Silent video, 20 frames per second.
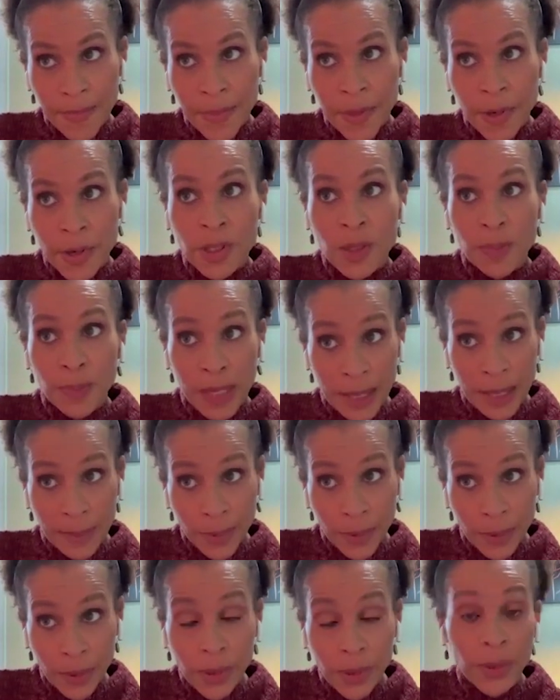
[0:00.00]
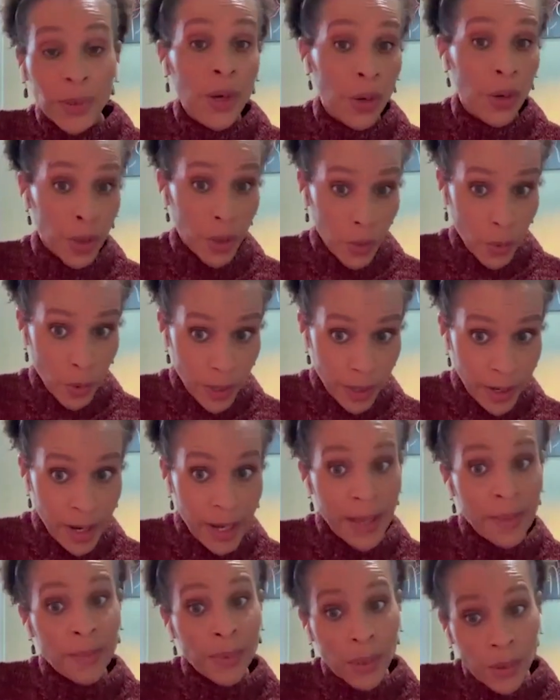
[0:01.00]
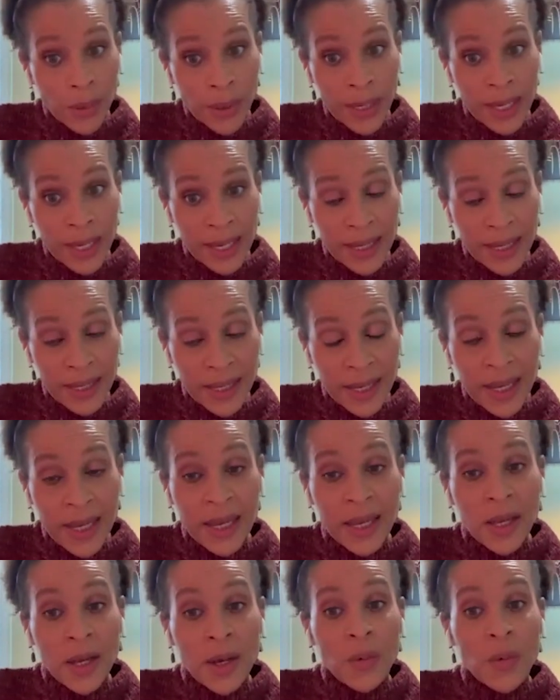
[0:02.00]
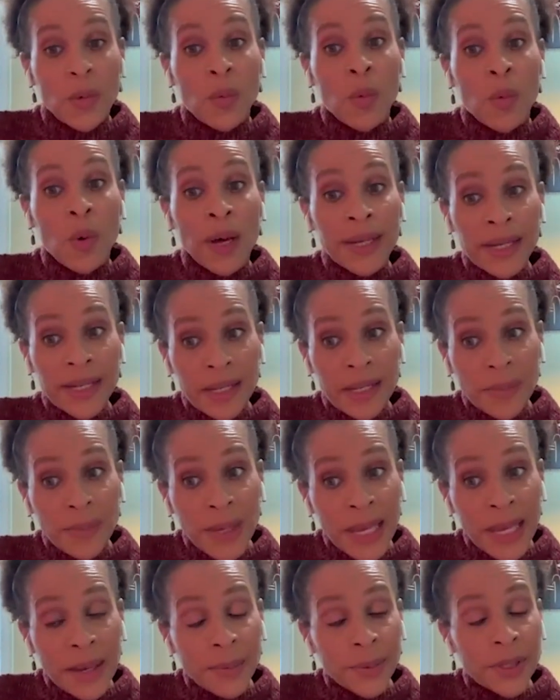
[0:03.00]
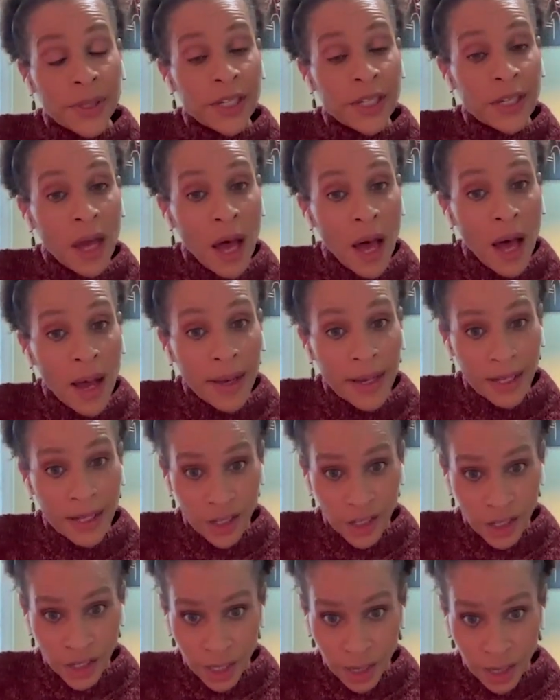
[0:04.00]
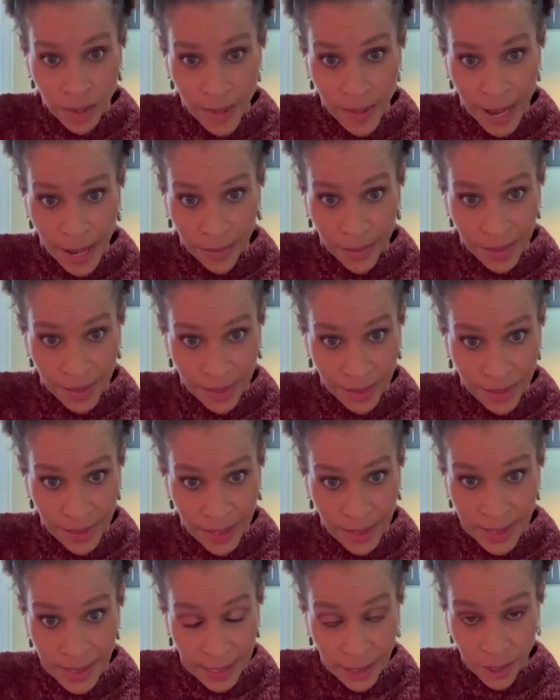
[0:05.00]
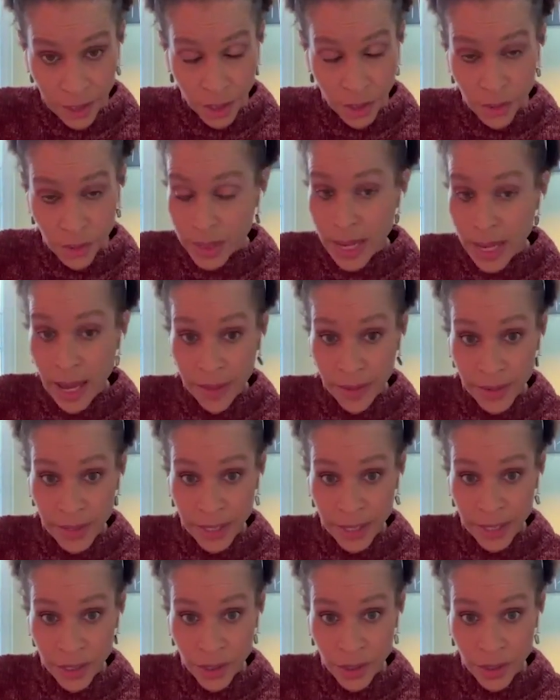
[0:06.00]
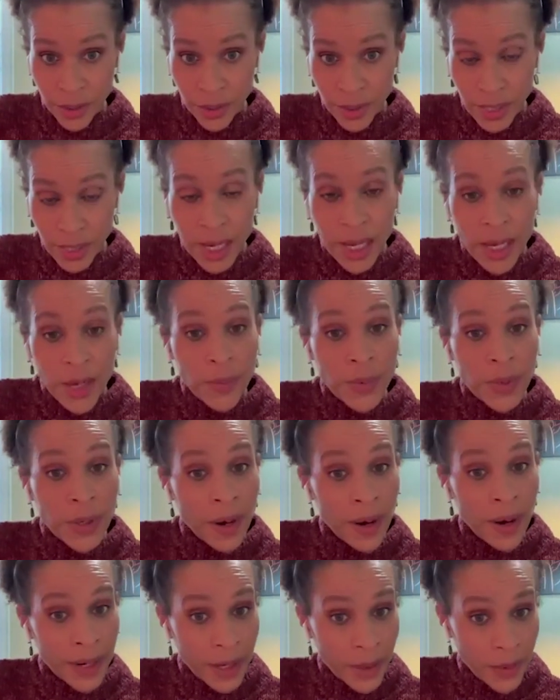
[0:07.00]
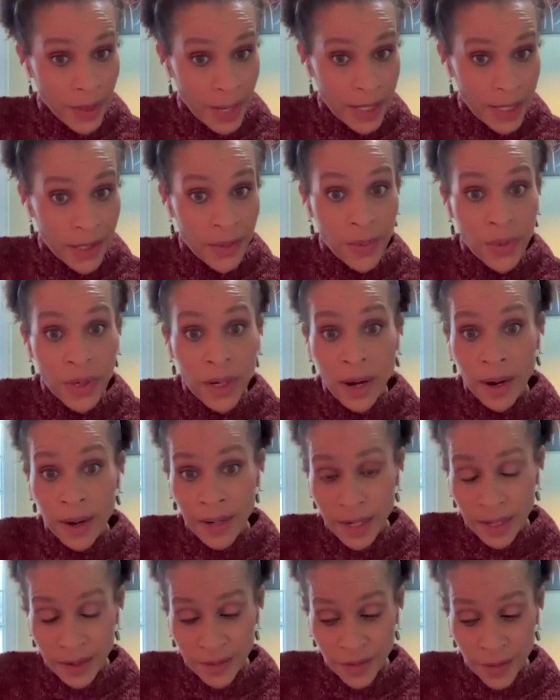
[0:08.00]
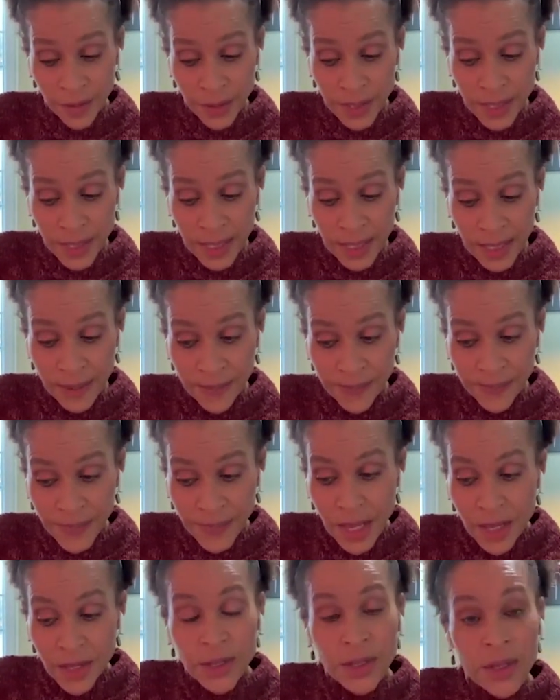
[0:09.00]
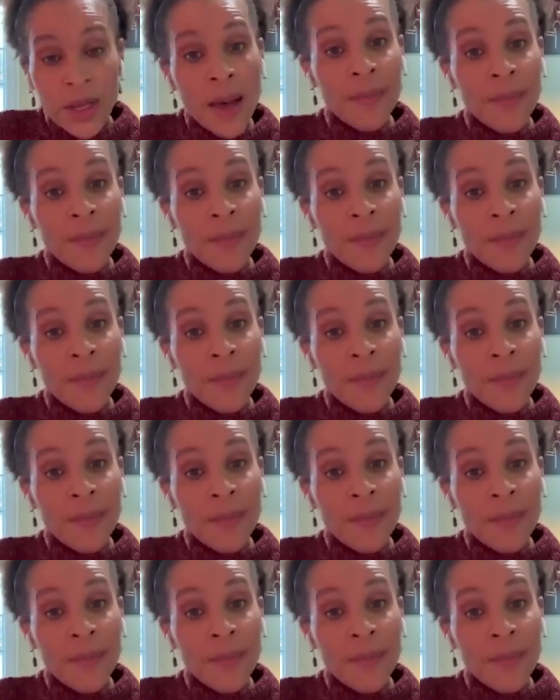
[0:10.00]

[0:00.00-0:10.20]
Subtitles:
those people who go to work, employees wanted to be able to talk and share about this issue and other issues regarding race, regarding diversity. So